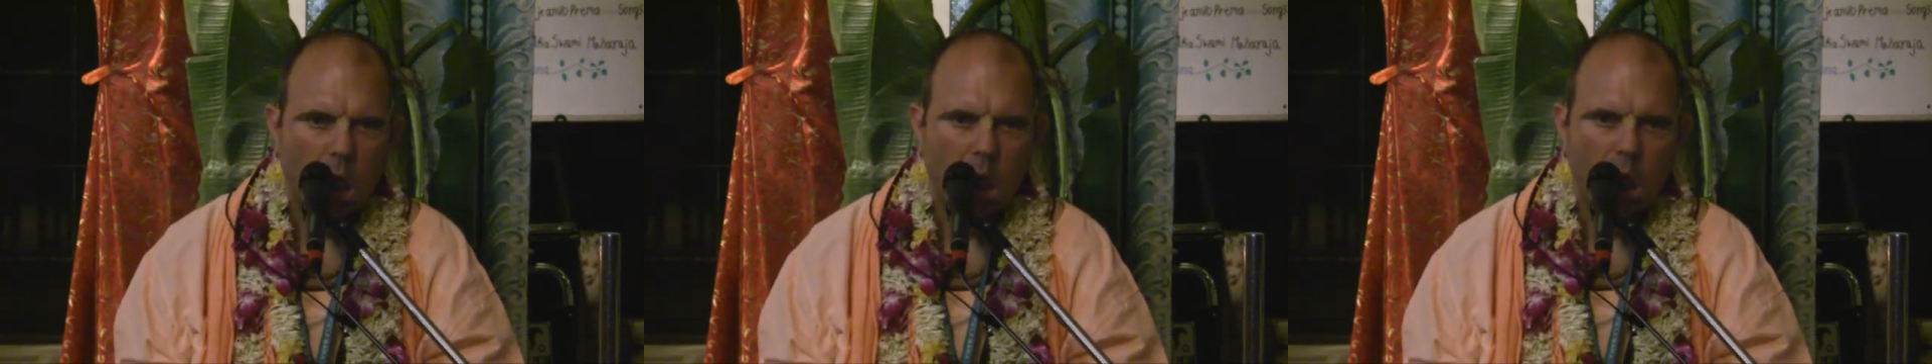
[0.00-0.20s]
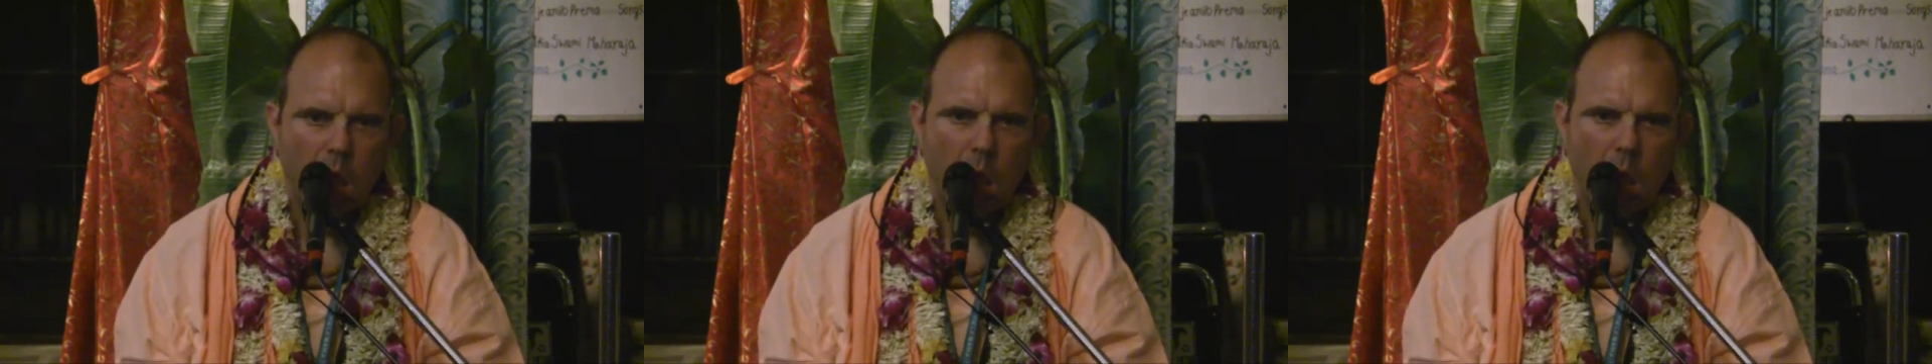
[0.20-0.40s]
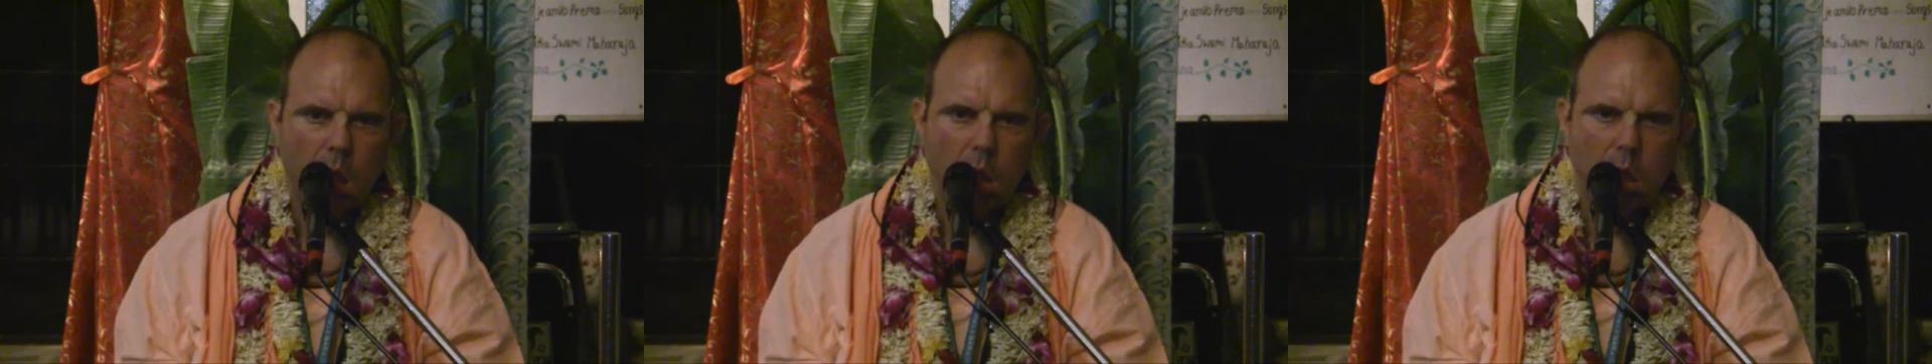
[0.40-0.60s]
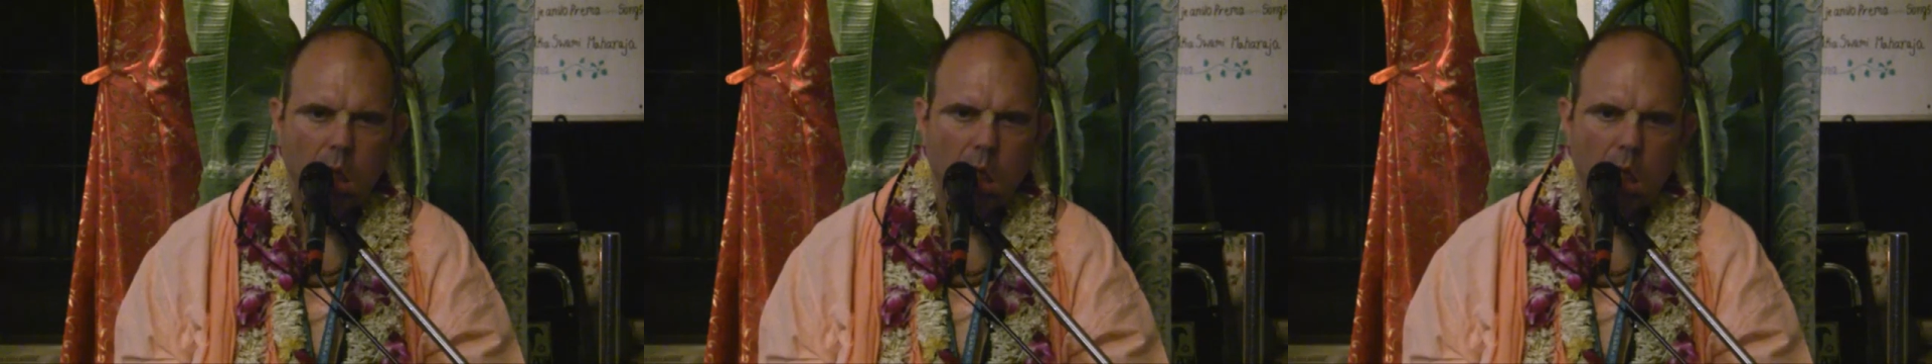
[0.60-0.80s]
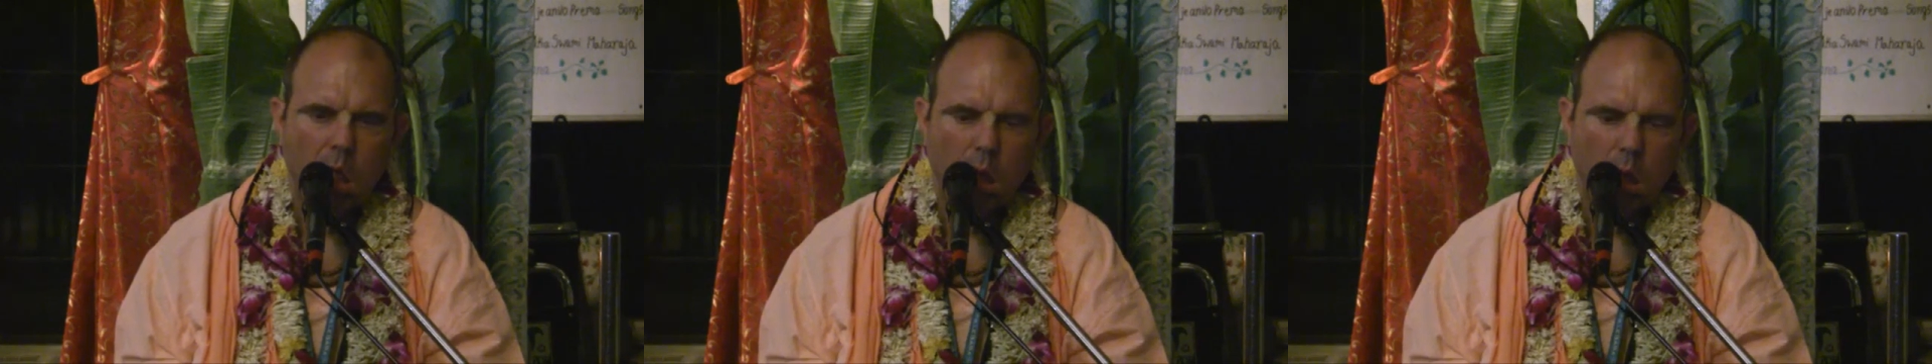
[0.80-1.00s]
If you
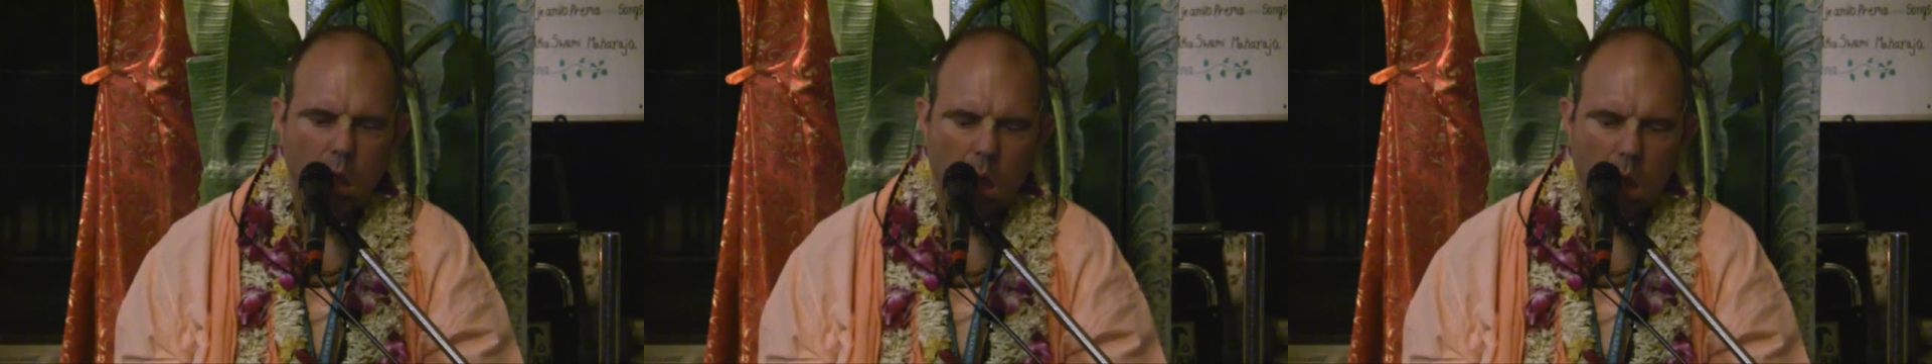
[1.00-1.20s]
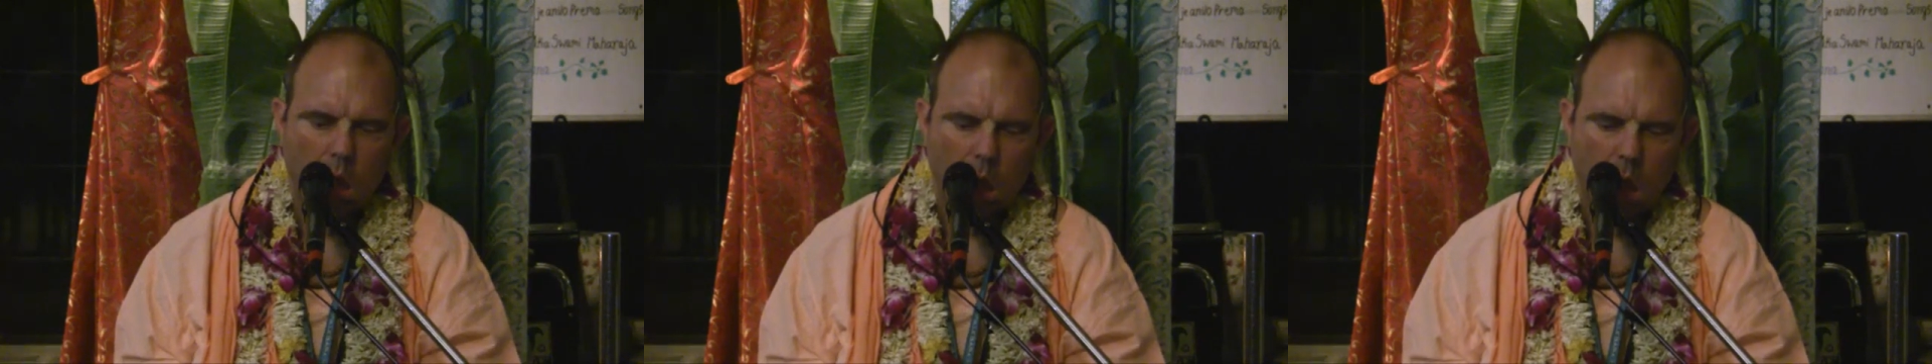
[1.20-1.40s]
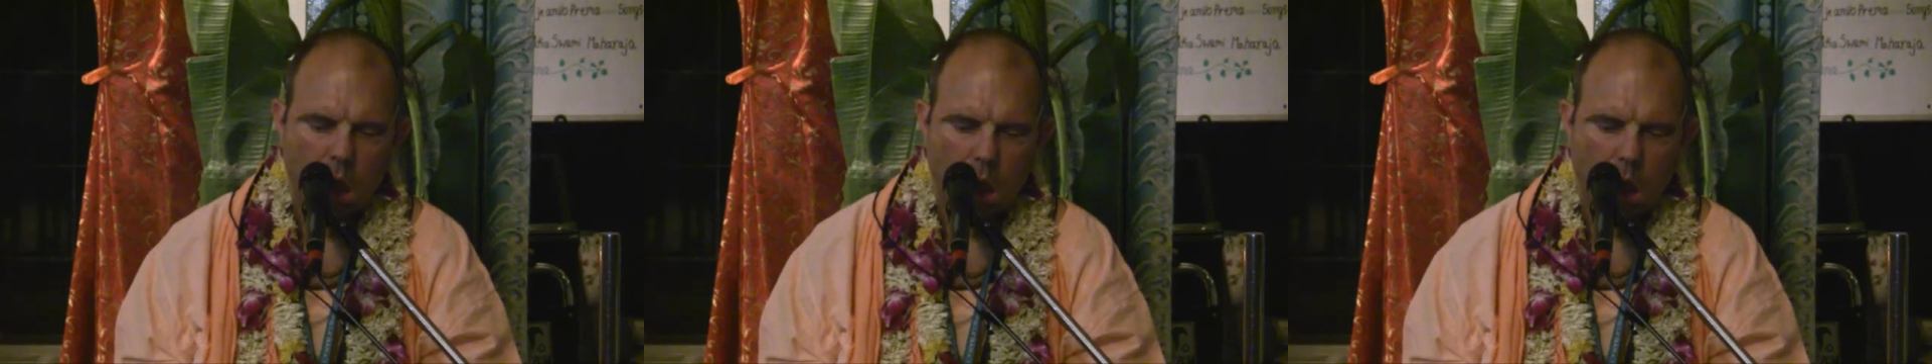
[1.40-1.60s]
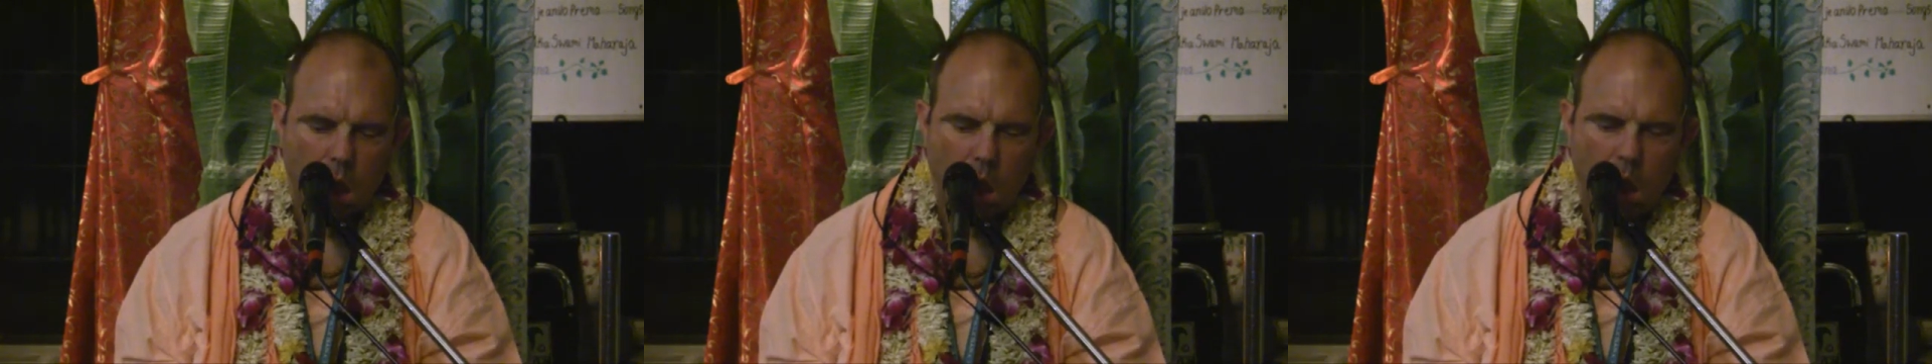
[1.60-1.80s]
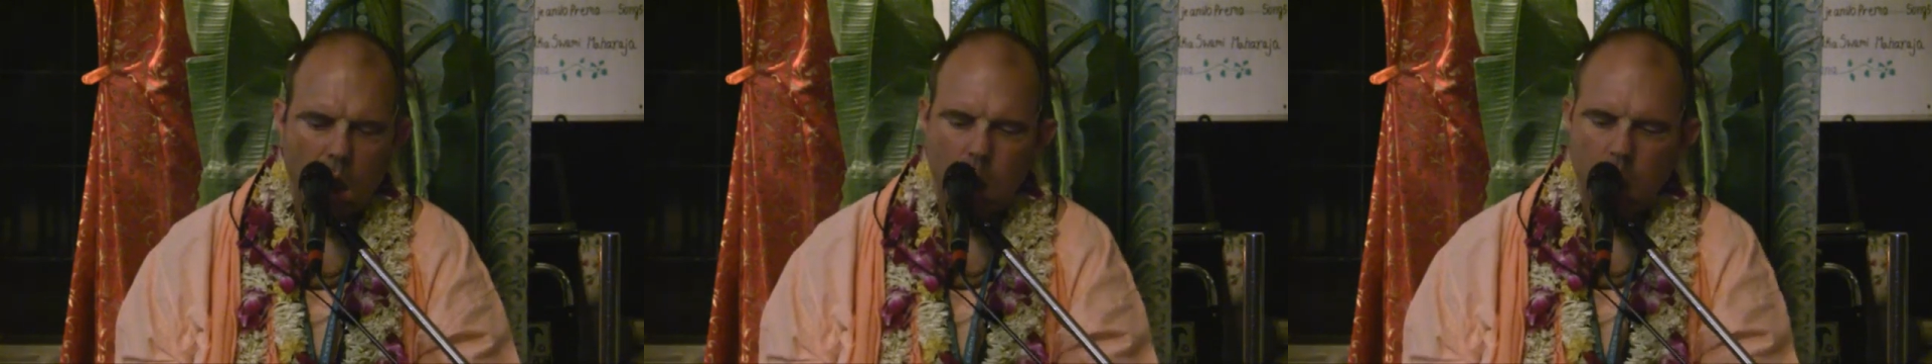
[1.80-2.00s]
chant,
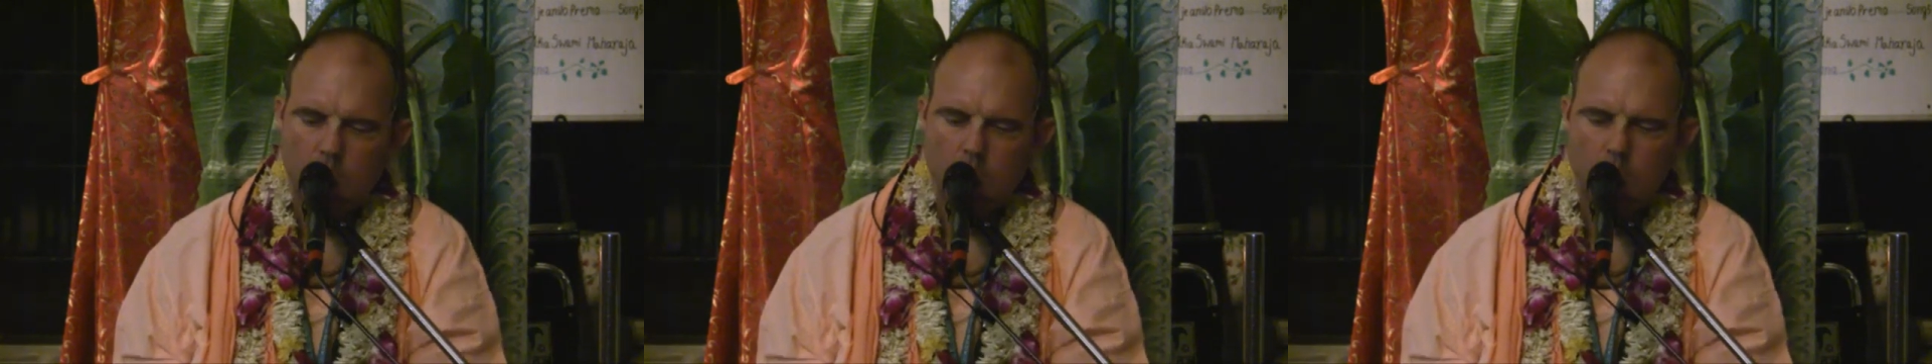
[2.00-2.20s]
if you